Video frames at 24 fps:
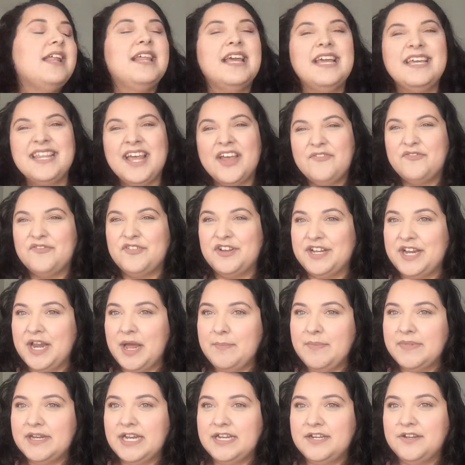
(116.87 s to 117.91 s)
I like that
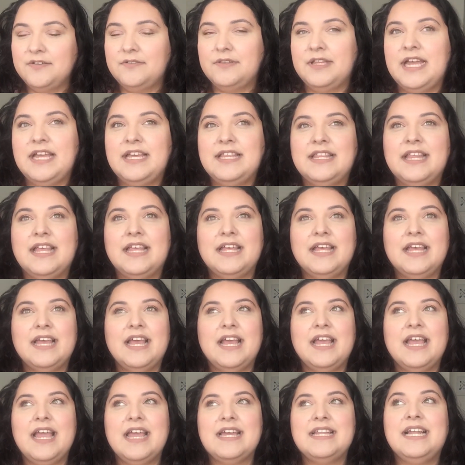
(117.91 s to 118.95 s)
freedom, and
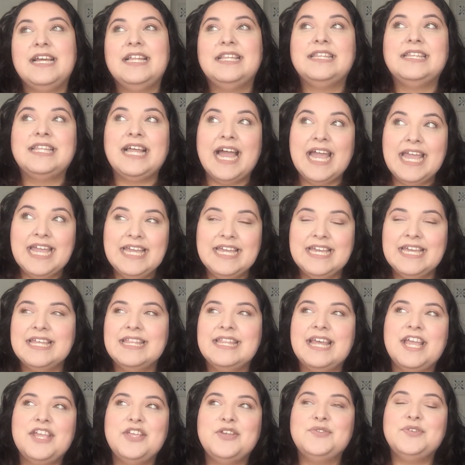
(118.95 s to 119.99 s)
I like
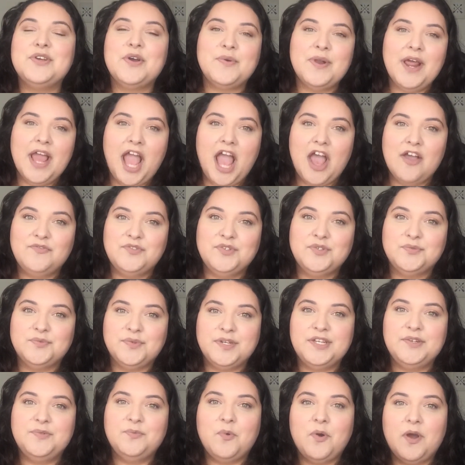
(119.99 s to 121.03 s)
that you don't have to
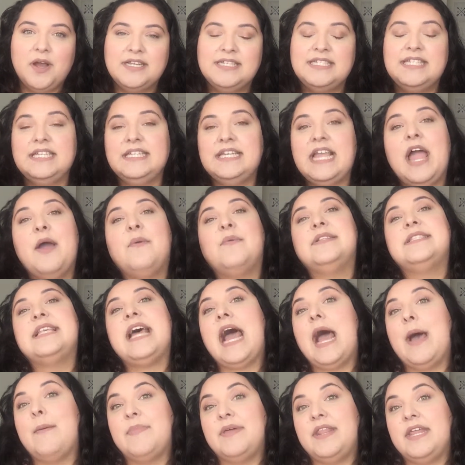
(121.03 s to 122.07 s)
read one to get what's
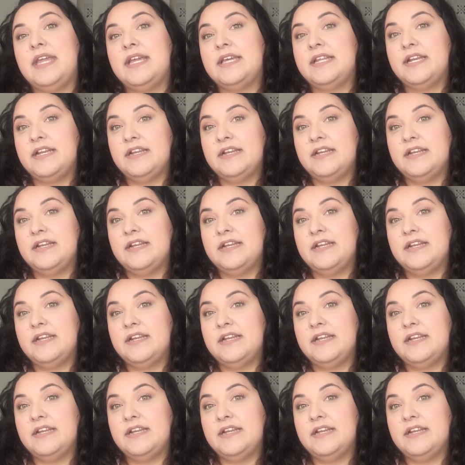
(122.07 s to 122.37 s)
happening in